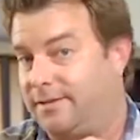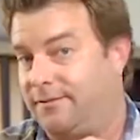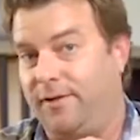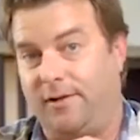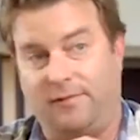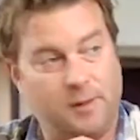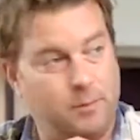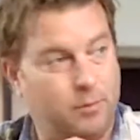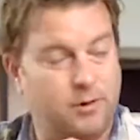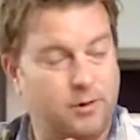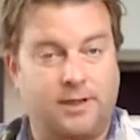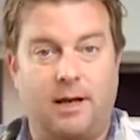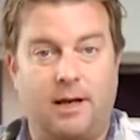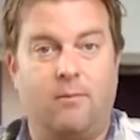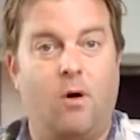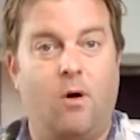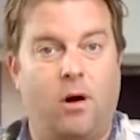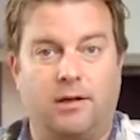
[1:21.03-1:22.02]

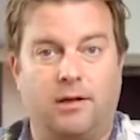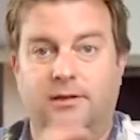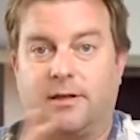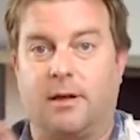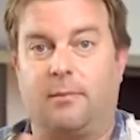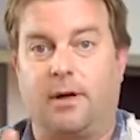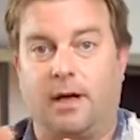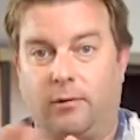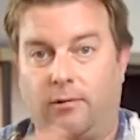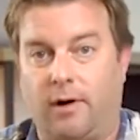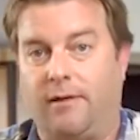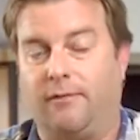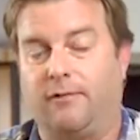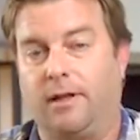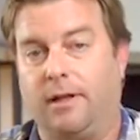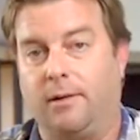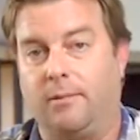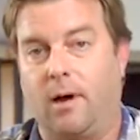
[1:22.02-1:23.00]
50% more, as somebody
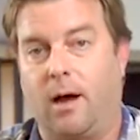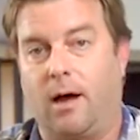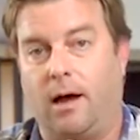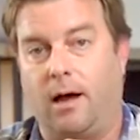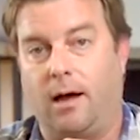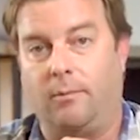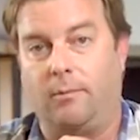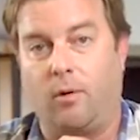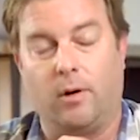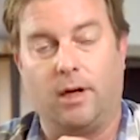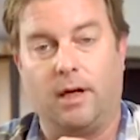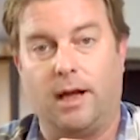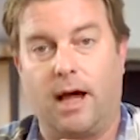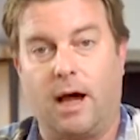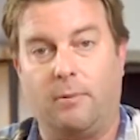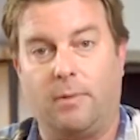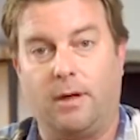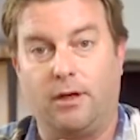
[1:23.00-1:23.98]
rightfully pointed
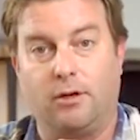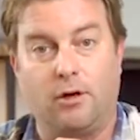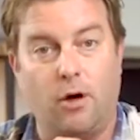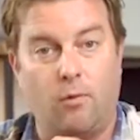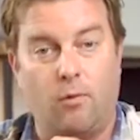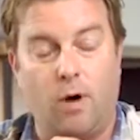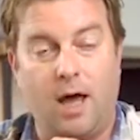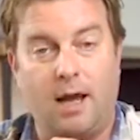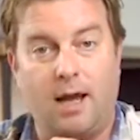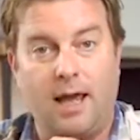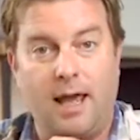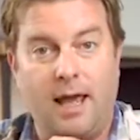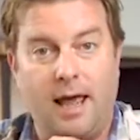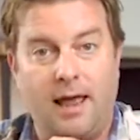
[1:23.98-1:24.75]
out. But you know what?